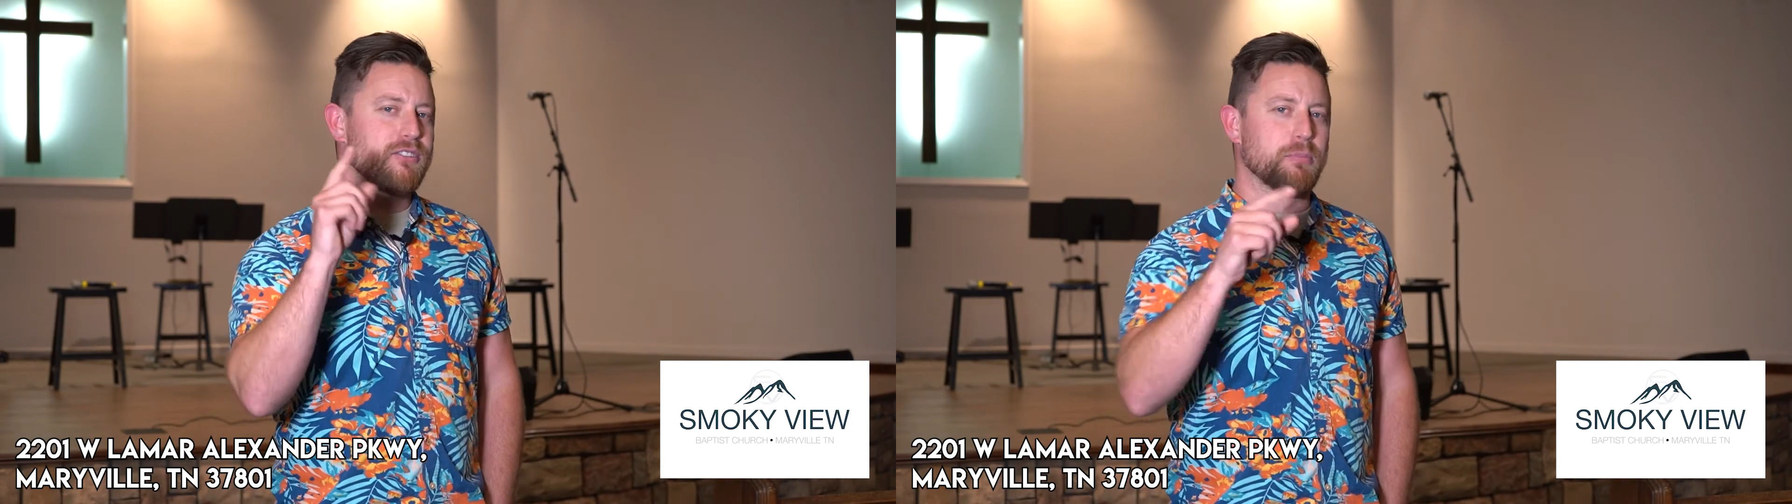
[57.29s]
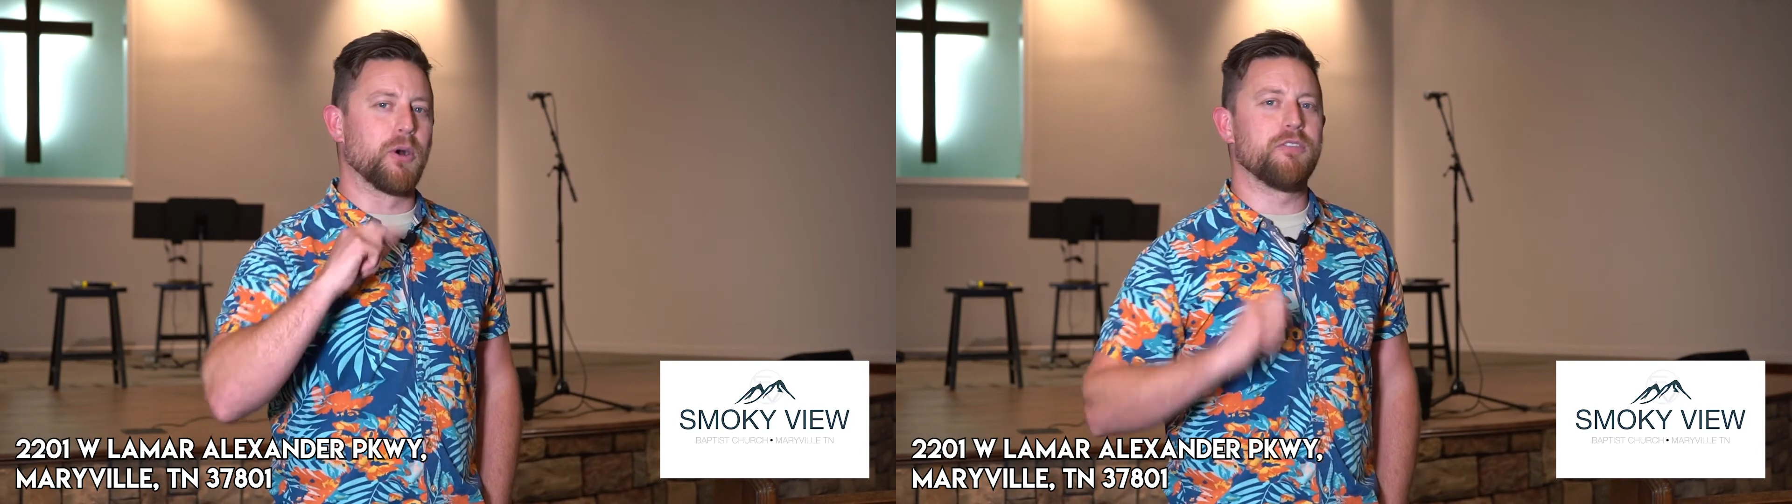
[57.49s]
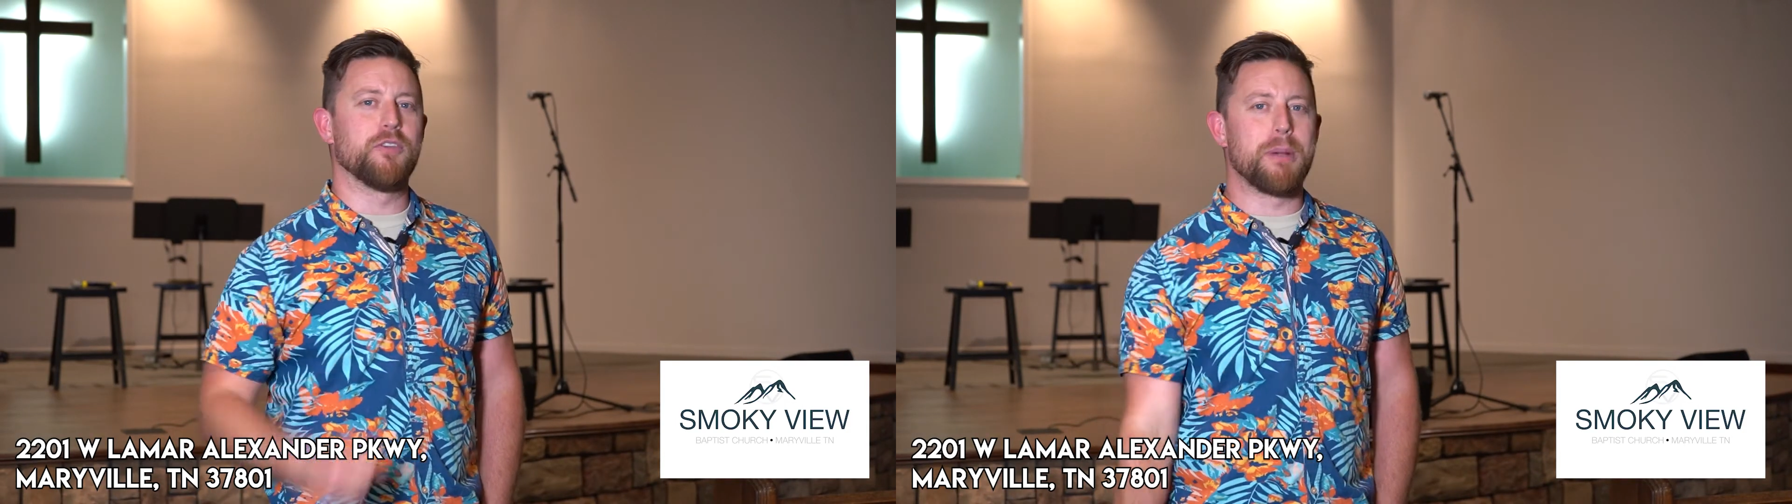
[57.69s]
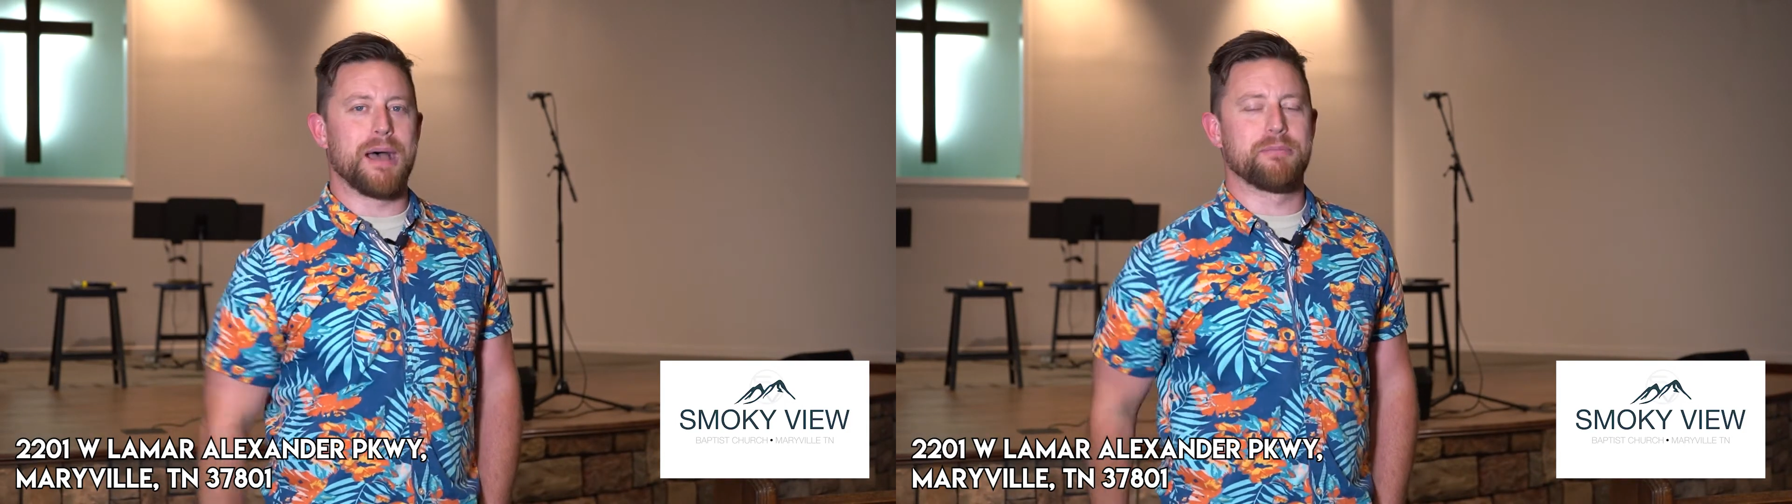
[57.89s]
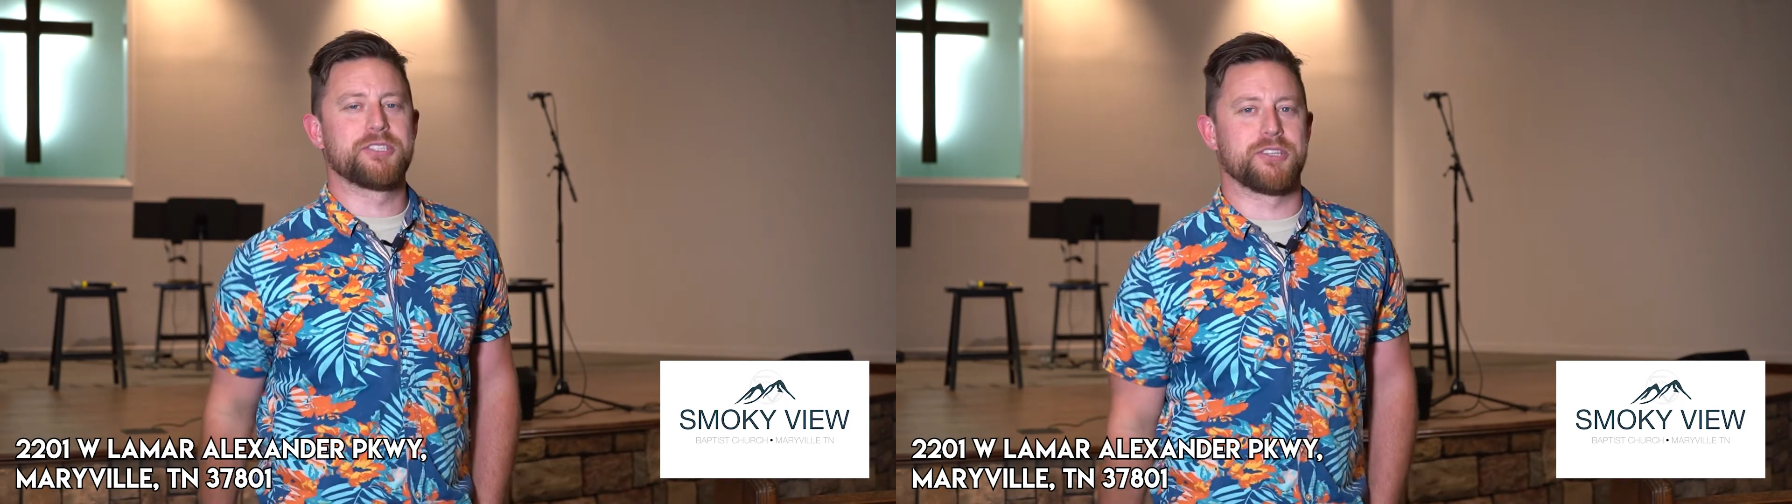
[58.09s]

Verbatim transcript: Smoky View Baptist